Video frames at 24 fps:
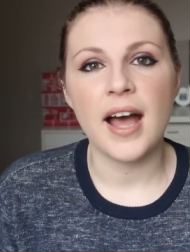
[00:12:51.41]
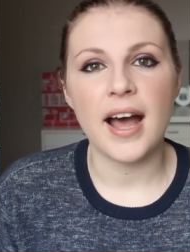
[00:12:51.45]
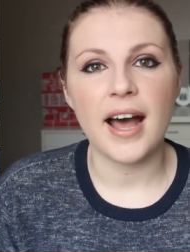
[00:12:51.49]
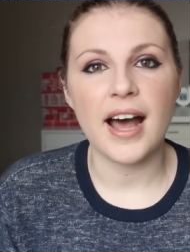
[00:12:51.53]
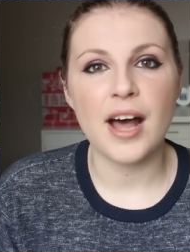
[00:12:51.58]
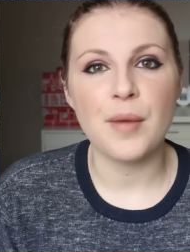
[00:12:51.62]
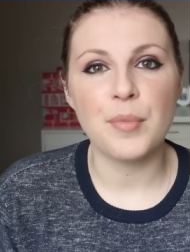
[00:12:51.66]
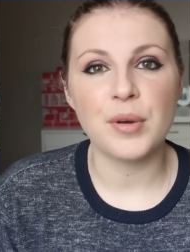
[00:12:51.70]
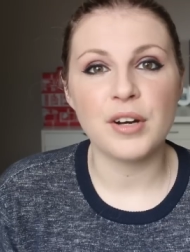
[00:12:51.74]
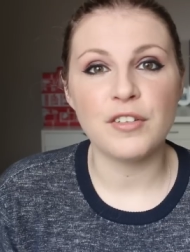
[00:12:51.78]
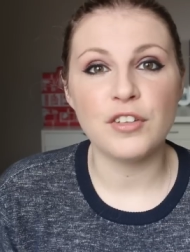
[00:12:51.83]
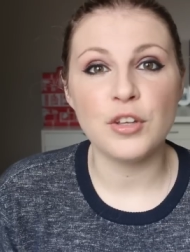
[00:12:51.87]

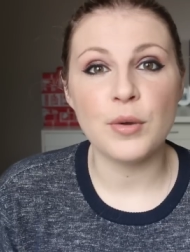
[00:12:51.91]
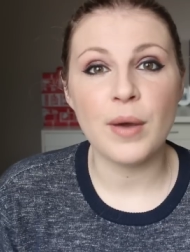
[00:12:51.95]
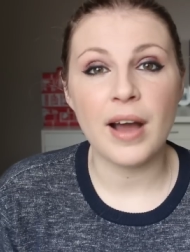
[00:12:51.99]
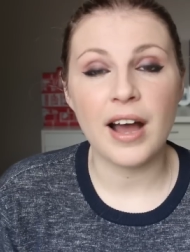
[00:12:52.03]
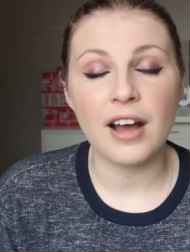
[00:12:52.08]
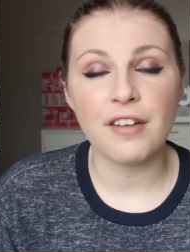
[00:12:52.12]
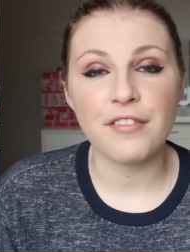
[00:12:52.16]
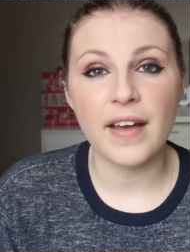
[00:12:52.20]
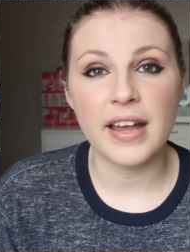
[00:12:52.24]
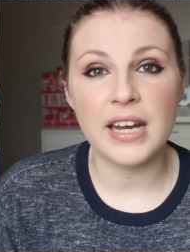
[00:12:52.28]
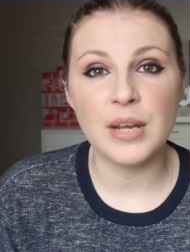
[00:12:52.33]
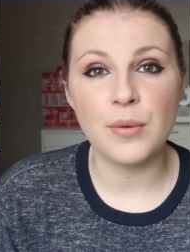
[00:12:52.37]
But if you
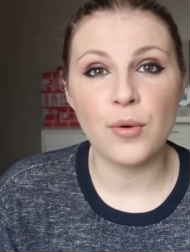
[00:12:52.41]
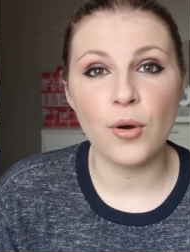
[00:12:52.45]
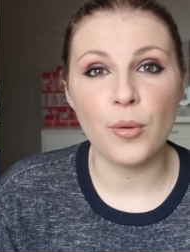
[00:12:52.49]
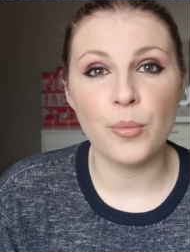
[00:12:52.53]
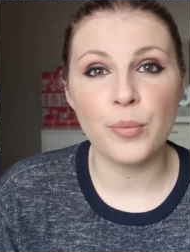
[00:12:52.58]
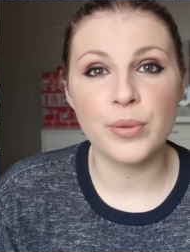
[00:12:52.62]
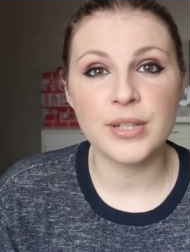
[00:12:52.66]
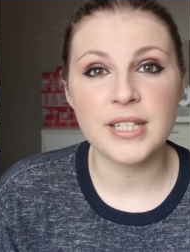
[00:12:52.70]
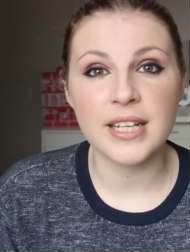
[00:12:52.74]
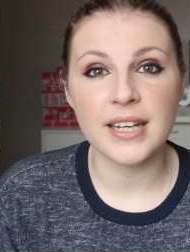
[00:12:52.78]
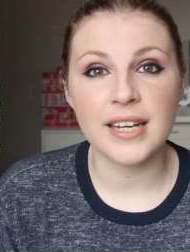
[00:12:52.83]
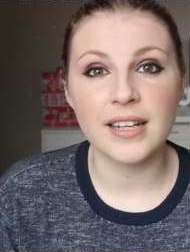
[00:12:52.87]
have
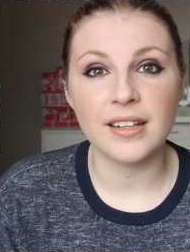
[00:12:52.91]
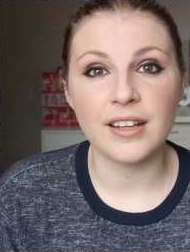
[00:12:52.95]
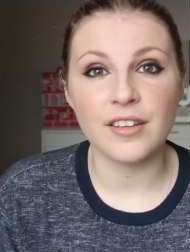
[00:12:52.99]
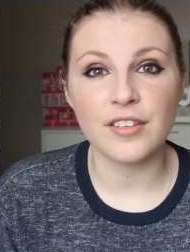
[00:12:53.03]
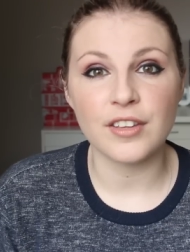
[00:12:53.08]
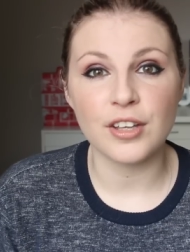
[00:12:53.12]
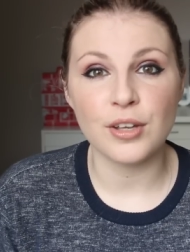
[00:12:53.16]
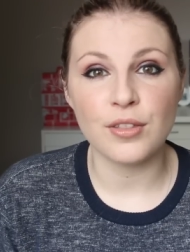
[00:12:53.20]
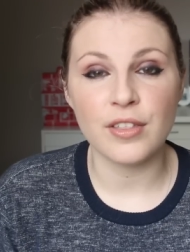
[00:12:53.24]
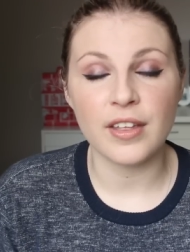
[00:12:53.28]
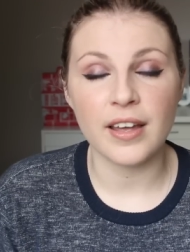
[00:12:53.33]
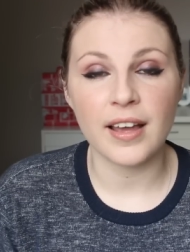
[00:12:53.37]
anyone particular
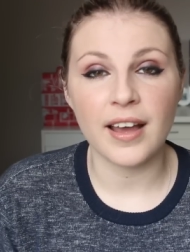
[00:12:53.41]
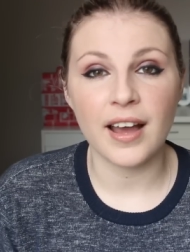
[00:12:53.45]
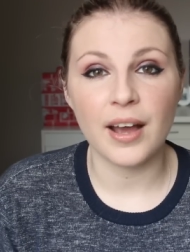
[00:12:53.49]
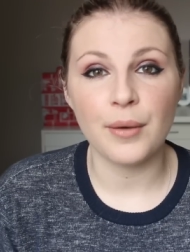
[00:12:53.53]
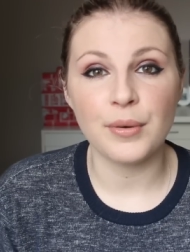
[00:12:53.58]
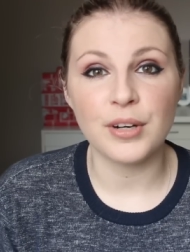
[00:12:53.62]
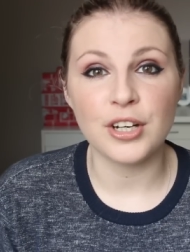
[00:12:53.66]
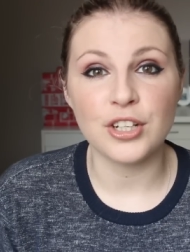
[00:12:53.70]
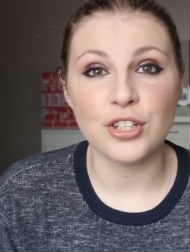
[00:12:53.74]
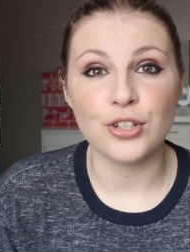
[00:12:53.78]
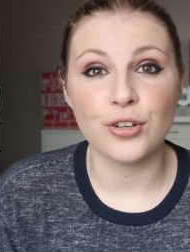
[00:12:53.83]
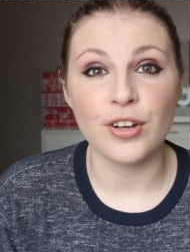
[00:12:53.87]
that you think
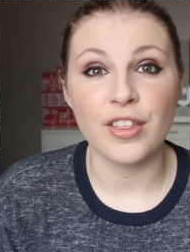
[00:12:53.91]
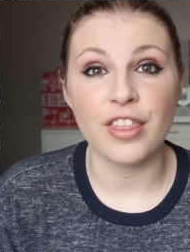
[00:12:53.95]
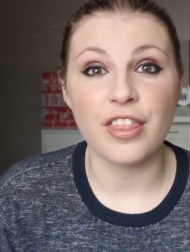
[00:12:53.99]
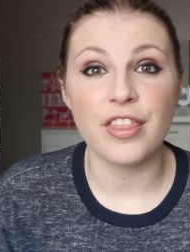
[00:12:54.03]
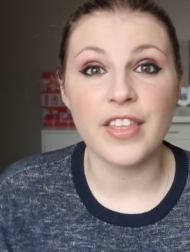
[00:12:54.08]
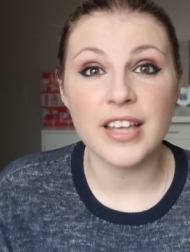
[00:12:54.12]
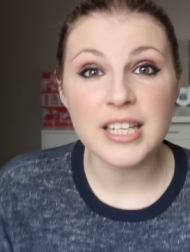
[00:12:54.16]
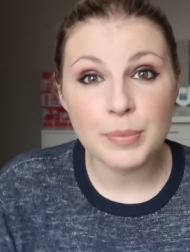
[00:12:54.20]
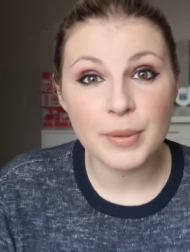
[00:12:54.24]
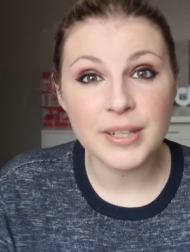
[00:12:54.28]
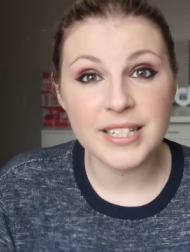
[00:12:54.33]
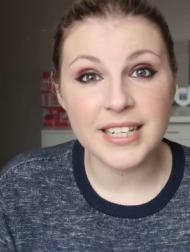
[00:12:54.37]
I would enjoy
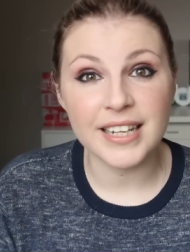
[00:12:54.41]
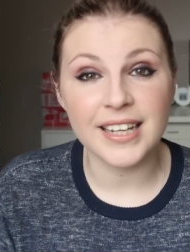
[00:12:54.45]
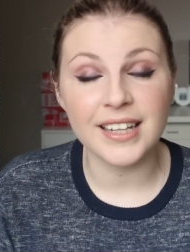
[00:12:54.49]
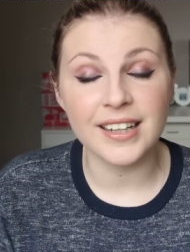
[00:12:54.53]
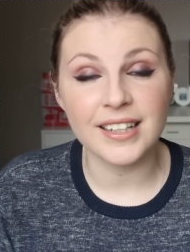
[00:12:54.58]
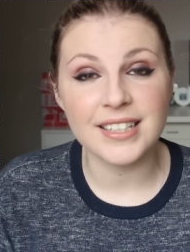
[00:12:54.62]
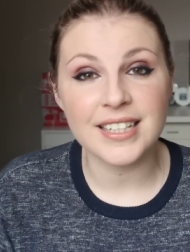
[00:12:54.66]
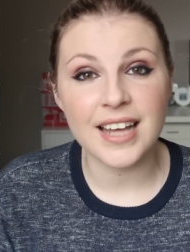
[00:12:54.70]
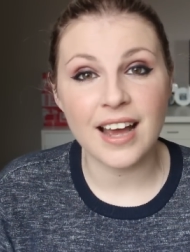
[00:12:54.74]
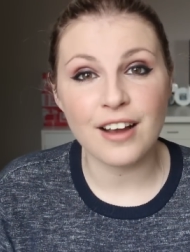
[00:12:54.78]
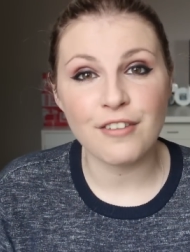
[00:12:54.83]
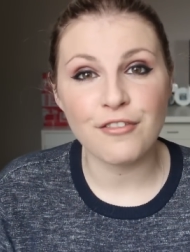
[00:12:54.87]
this
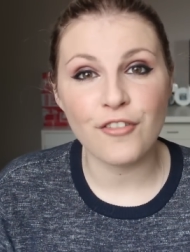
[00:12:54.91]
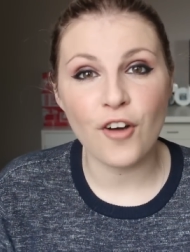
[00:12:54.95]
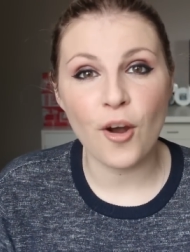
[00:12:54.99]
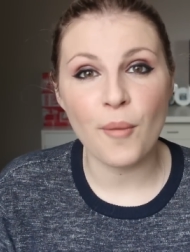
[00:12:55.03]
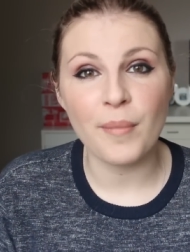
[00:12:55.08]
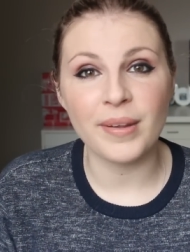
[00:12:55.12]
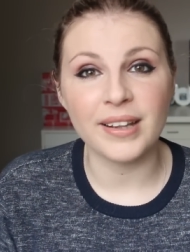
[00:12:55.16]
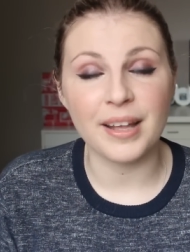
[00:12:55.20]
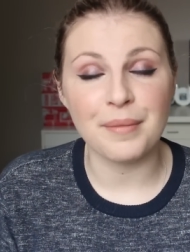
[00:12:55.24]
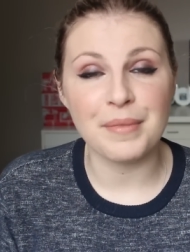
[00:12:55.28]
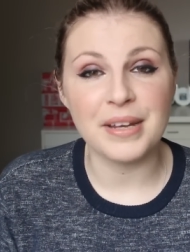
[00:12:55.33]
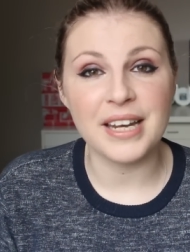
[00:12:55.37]
particular tag
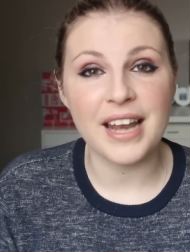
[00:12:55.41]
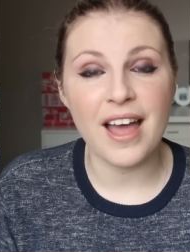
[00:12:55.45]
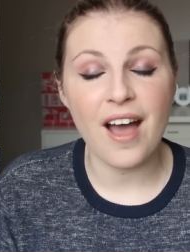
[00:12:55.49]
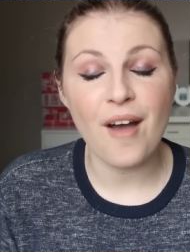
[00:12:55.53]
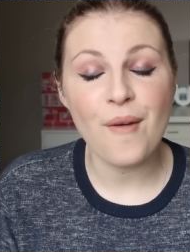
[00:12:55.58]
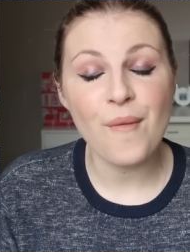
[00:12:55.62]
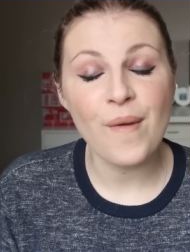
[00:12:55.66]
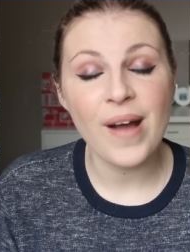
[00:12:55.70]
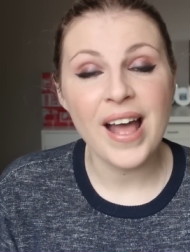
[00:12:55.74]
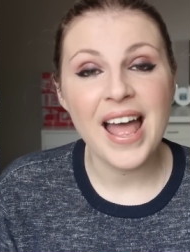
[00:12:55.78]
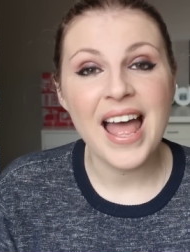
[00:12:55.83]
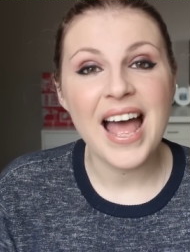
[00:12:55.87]
from, let me
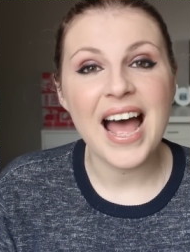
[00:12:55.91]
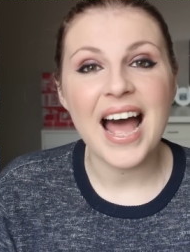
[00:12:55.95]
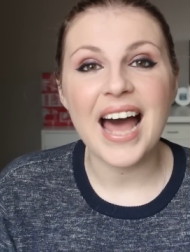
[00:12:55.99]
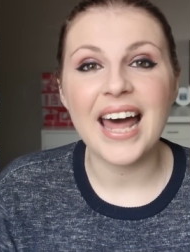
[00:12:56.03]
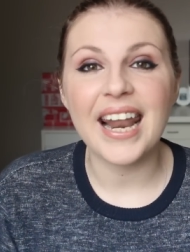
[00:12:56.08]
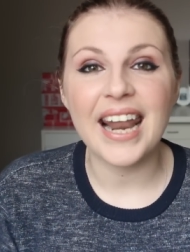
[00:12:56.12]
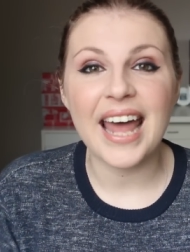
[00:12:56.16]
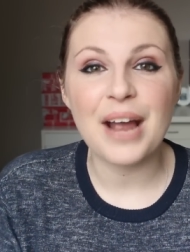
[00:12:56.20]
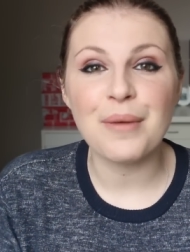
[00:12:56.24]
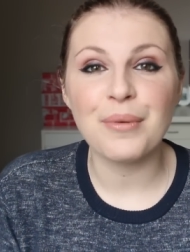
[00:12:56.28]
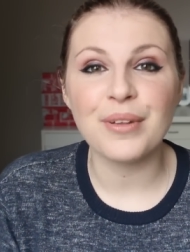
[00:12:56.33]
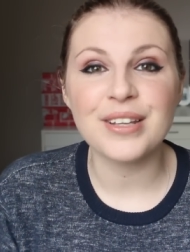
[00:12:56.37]
know.
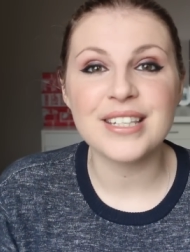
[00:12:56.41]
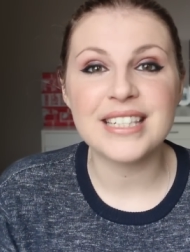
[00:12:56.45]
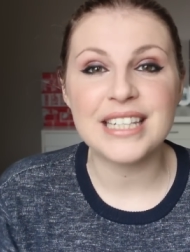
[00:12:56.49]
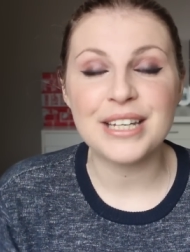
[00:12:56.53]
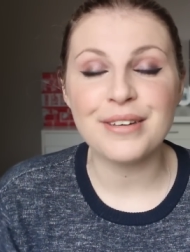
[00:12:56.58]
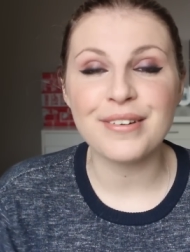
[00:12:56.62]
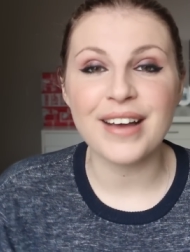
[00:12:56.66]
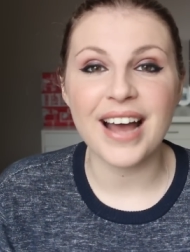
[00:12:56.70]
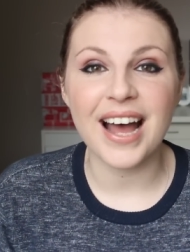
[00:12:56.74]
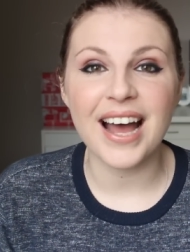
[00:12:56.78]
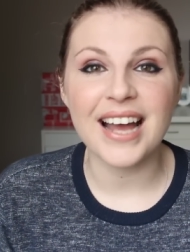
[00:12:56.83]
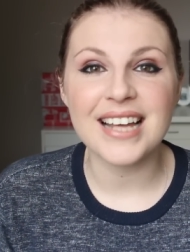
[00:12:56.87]
And I will
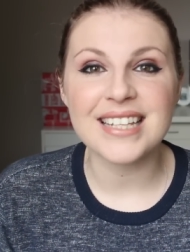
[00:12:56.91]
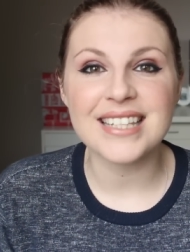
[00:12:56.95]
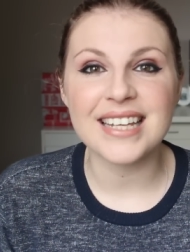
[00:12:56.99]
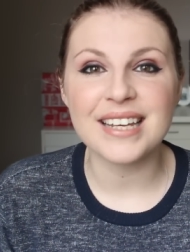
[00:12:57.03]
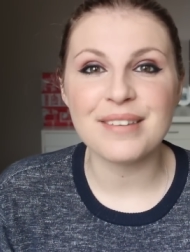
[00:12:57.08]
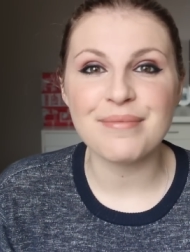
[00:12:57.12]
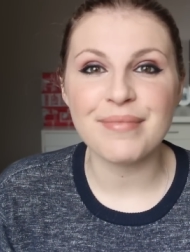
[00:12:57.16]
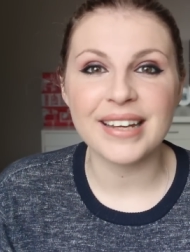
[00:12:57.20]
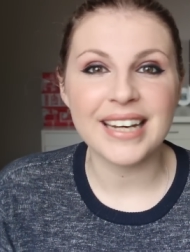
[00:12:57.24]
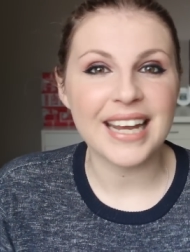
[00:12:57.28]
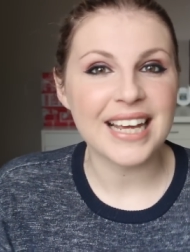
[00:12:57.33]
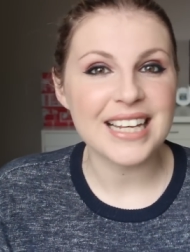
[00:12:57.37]
see you guys
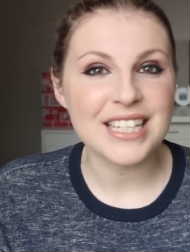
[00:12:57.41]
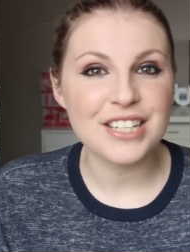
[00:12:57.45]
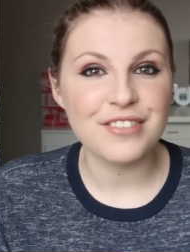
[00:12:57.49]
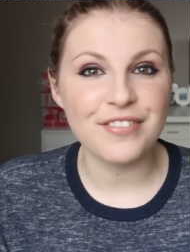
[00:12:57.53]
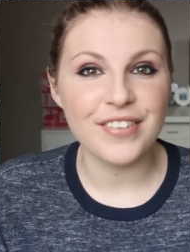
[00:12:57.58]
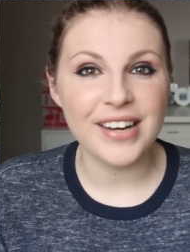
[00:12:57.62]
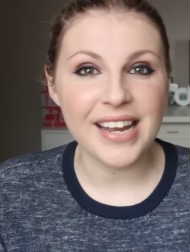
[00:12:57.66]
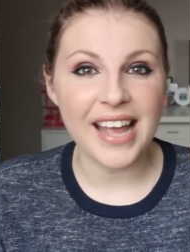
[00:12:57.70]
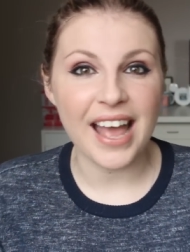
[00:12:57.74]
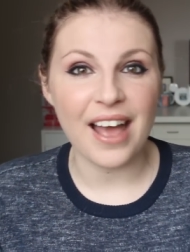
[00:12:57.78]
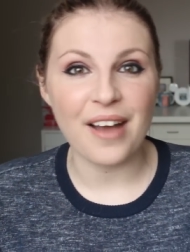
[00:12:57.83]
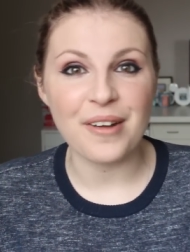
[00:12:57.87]
in my next
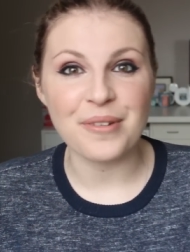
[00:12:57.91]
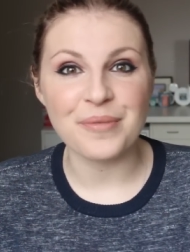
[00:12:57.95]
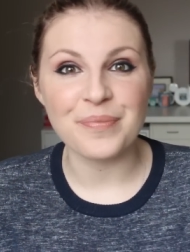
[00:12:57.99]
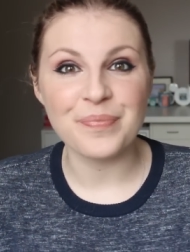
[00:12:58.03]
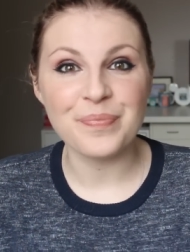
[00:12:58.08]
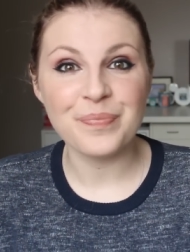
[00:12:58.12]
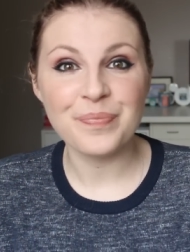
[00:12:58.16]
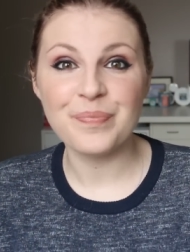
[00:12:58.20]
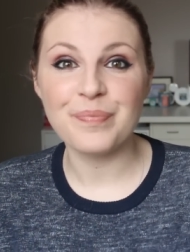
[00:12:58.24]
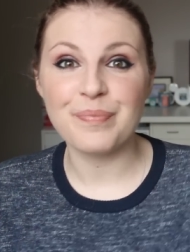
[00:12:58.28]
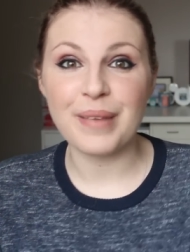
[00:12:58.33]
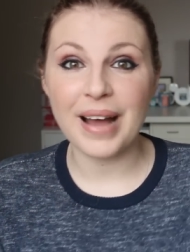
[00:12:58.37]
video.
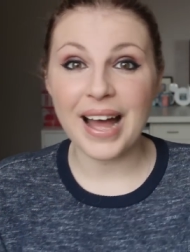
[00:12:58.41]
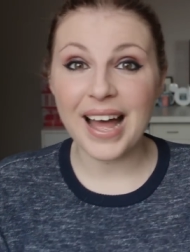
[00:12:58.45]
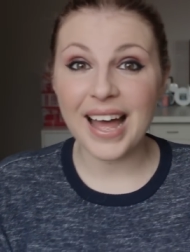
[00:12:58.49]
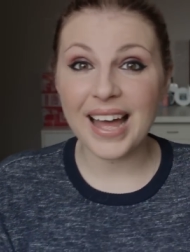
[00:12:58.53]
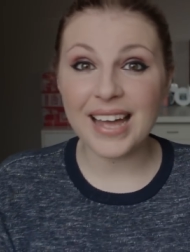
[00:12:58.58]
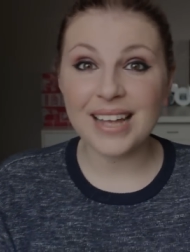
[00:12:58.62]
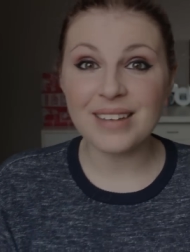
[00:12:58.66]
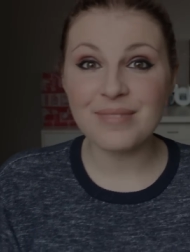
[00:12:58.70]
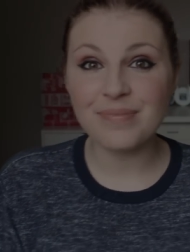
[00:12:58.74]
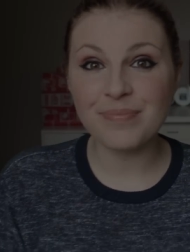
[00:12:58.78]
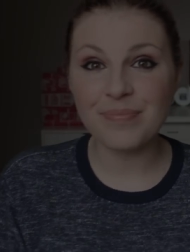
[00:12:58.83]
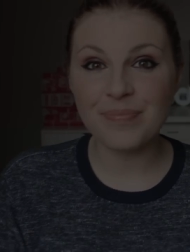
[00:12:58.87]

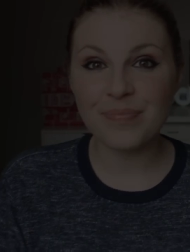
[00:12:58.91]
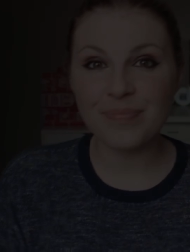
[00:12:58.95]
Bye.